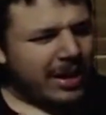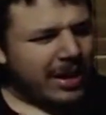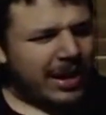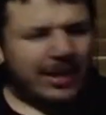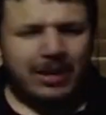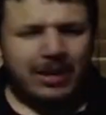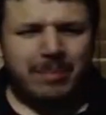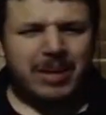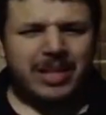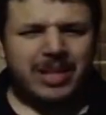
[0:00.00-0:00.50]

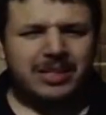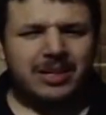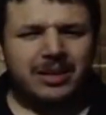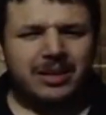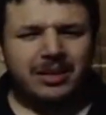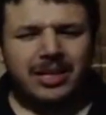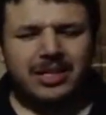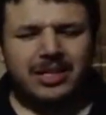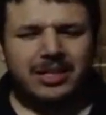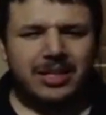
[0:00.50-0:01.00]
and they
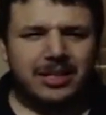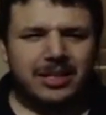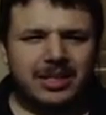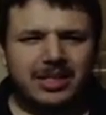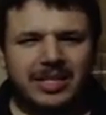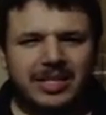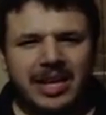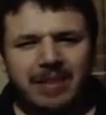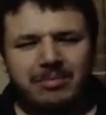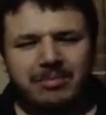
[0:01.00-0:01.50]
basically did the
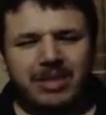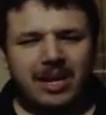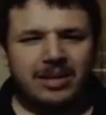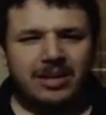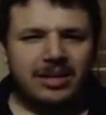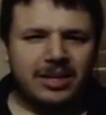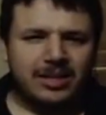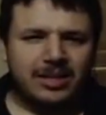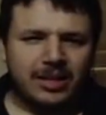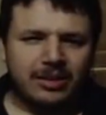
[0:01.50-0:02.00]
same
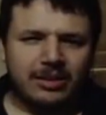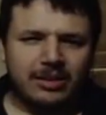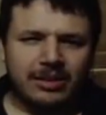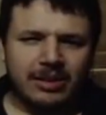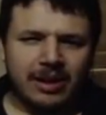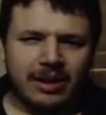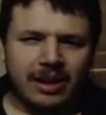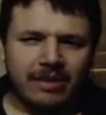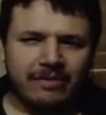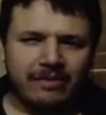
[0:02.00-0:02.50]
thing they did
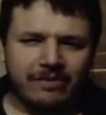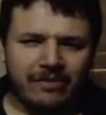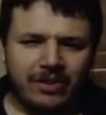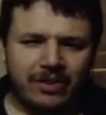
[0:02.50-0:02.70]
in the